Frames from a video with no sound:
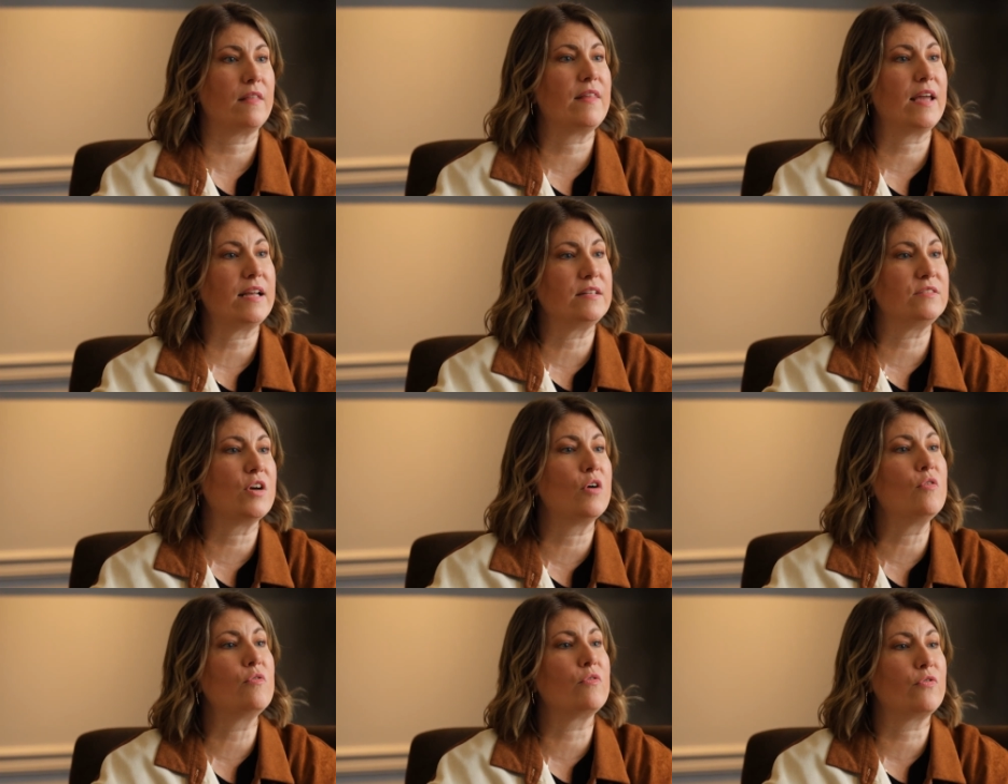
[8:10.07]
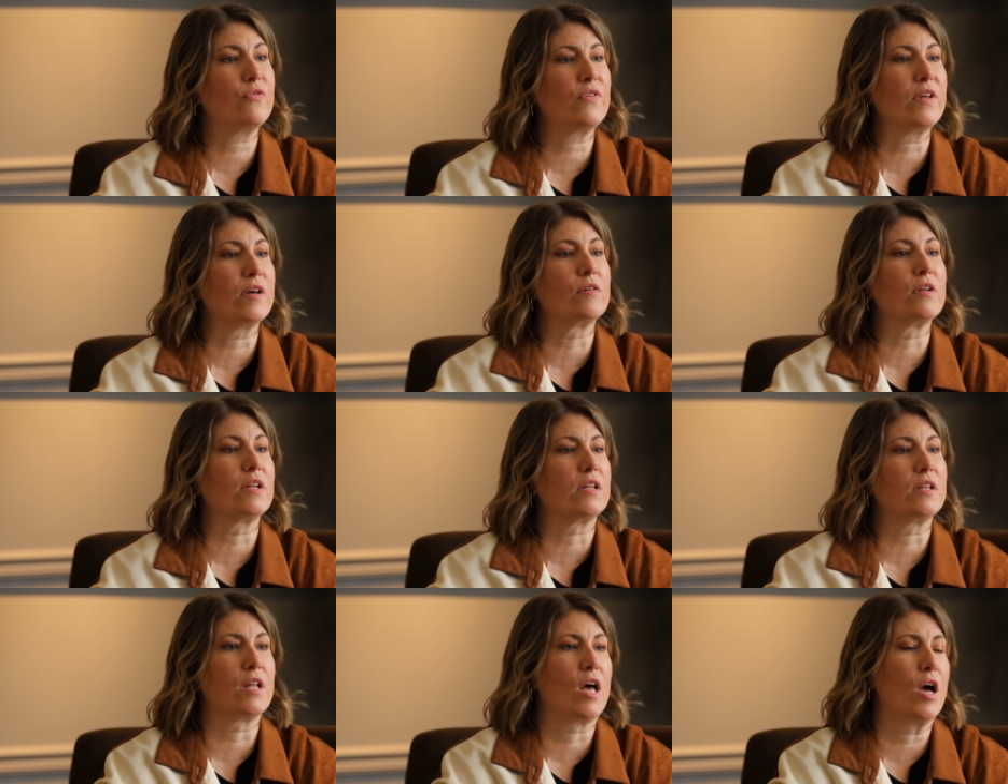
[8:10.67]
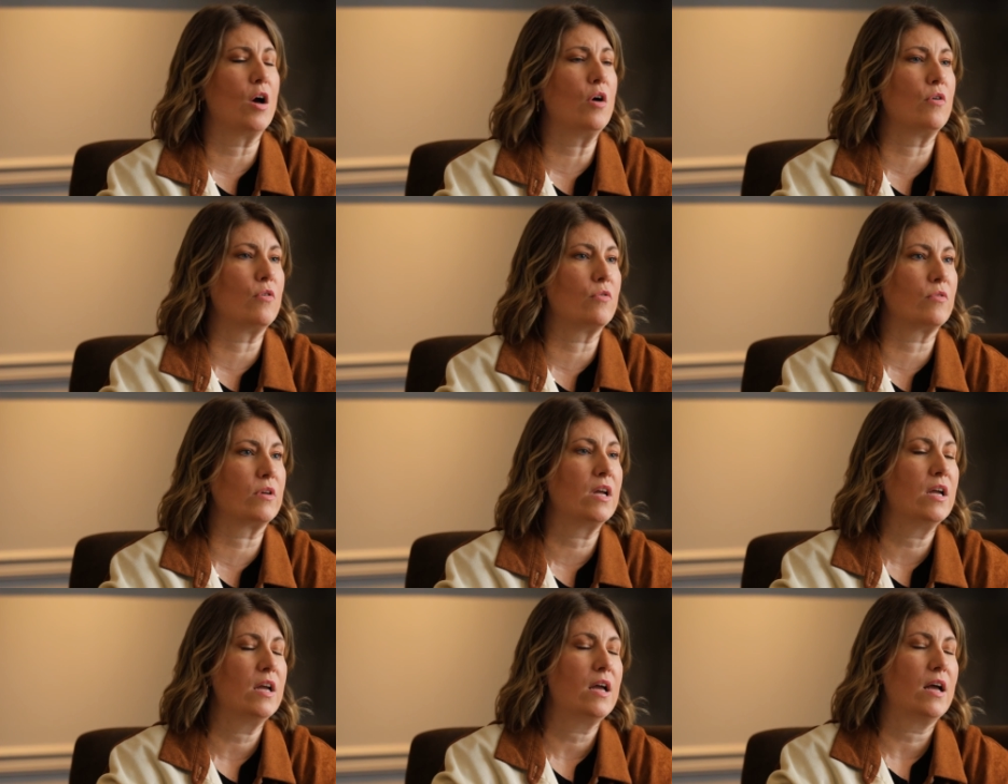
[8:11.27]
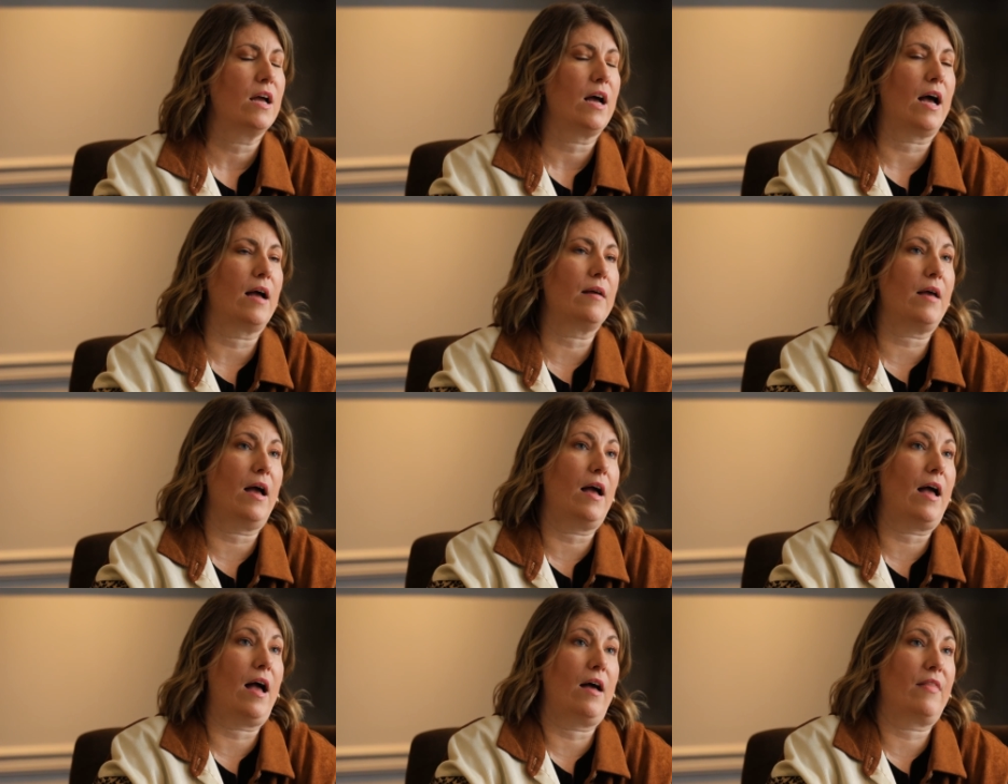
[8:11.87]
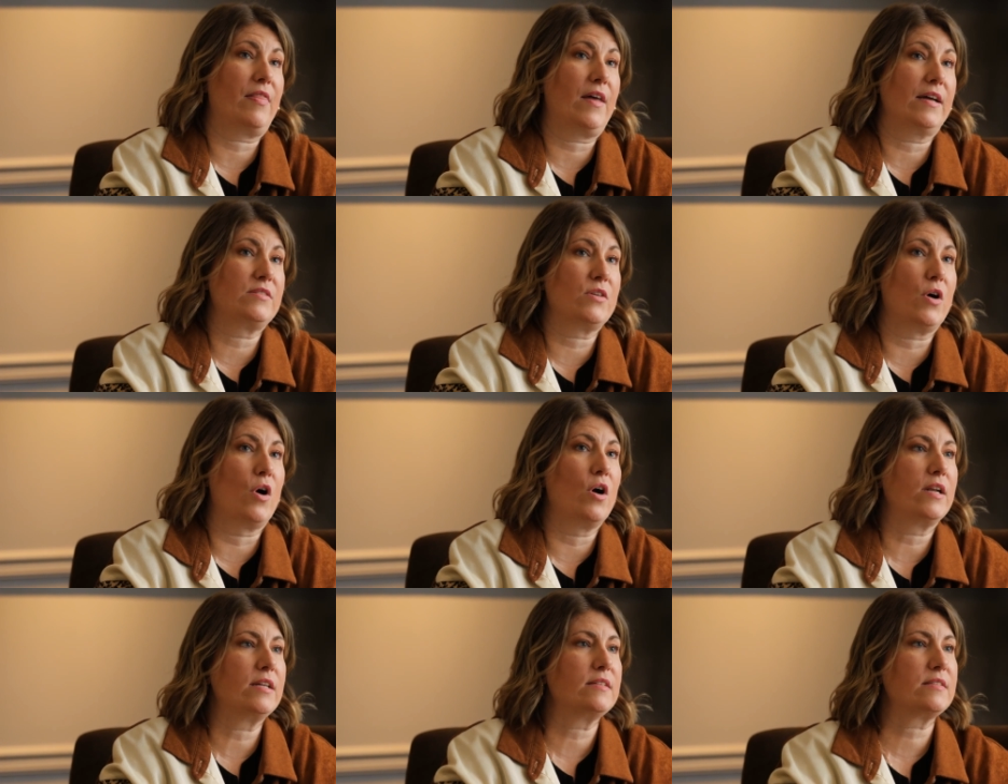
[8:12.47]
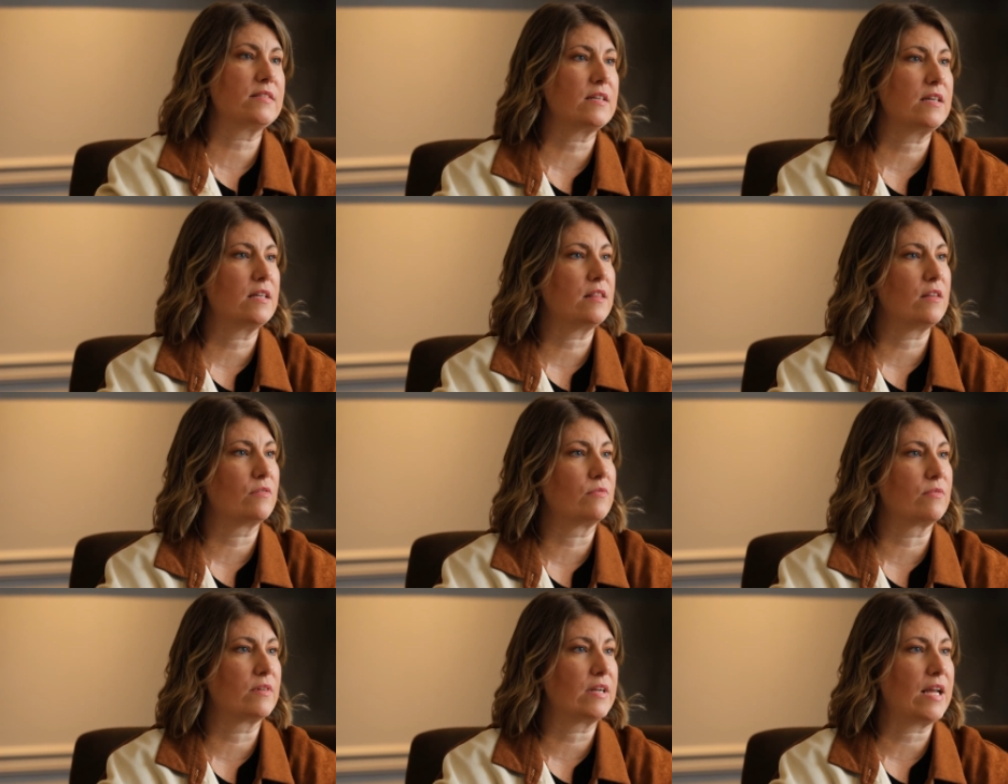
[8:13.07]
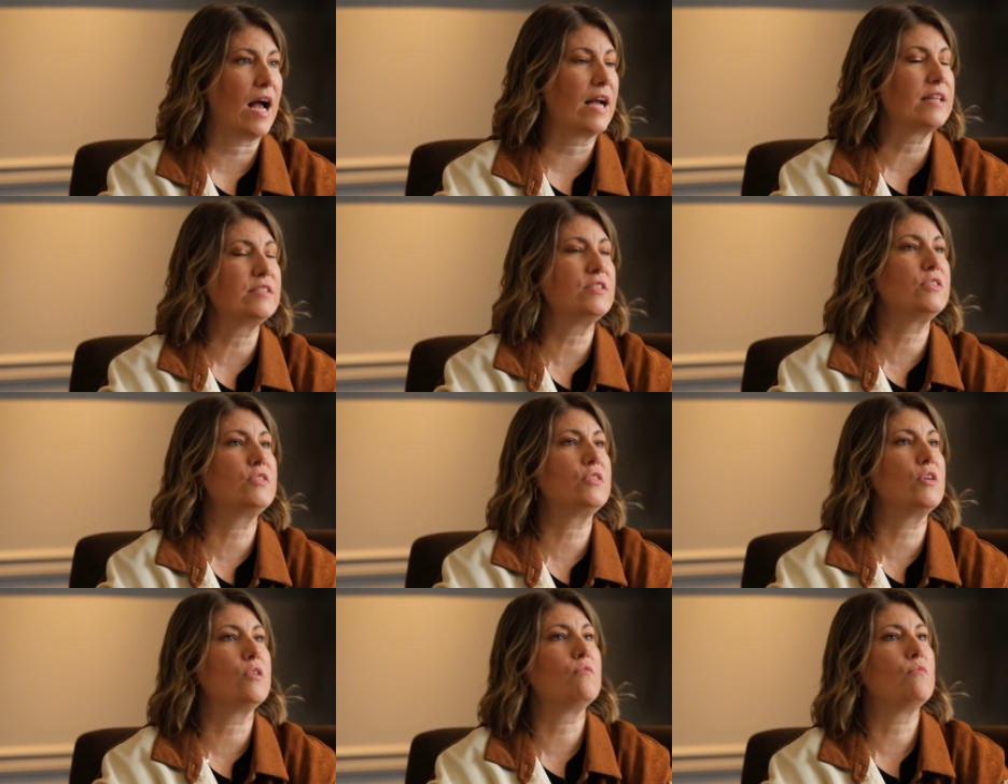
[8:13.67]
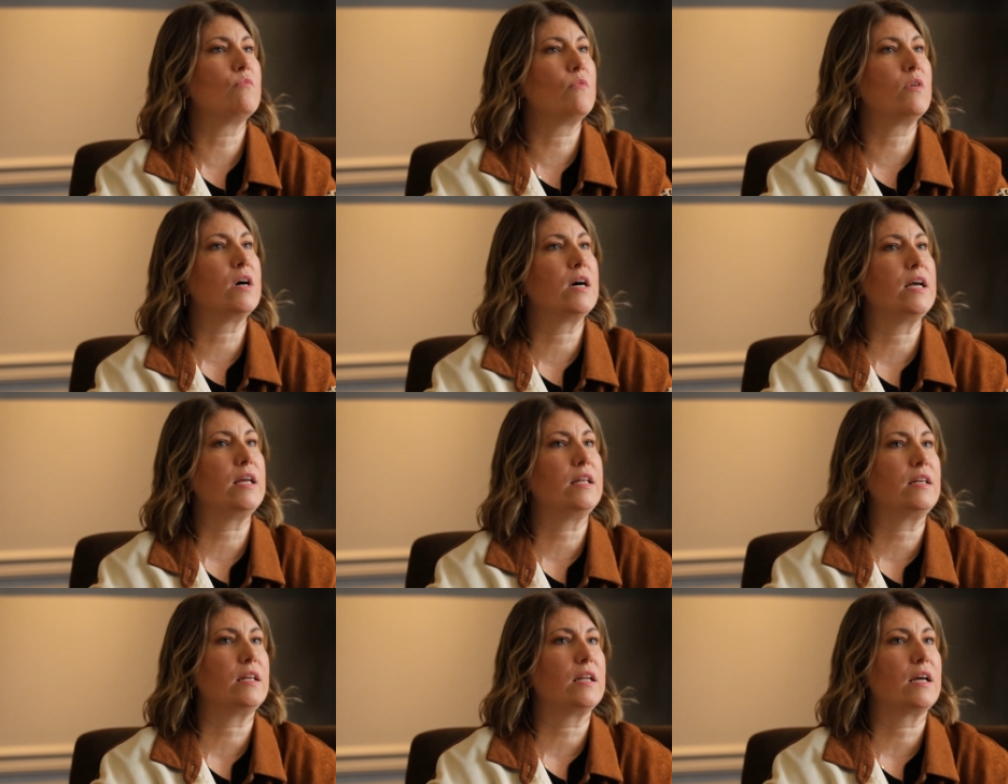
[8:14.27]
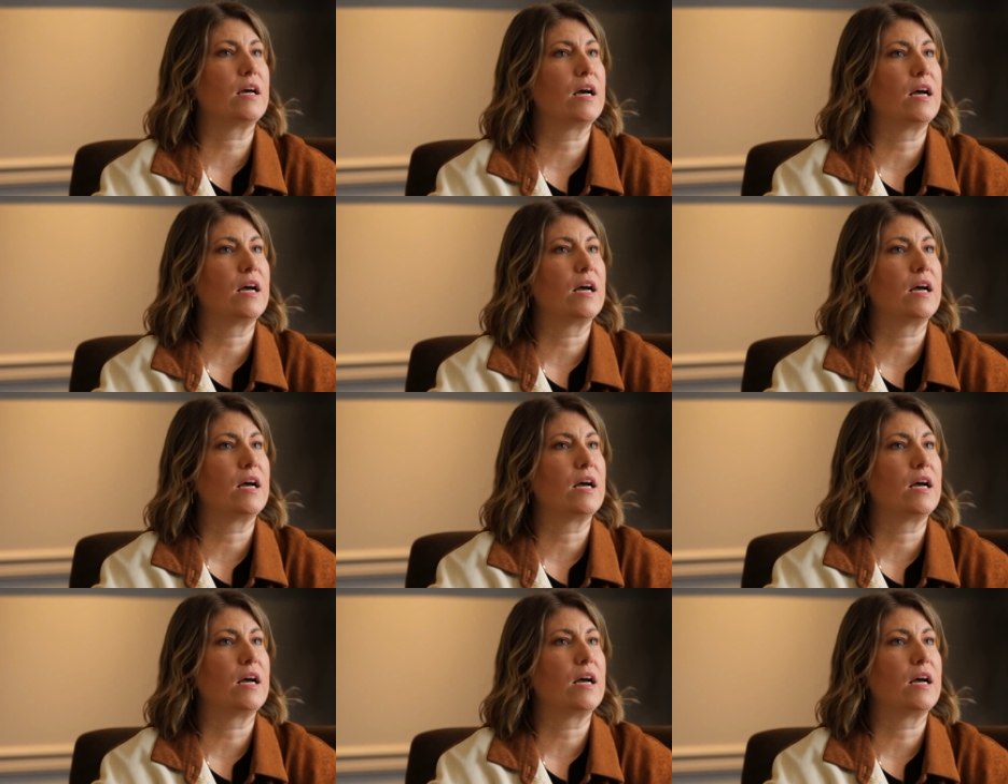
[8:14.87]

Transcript: and they don't feel alone, I that's honestly the re- I just don't want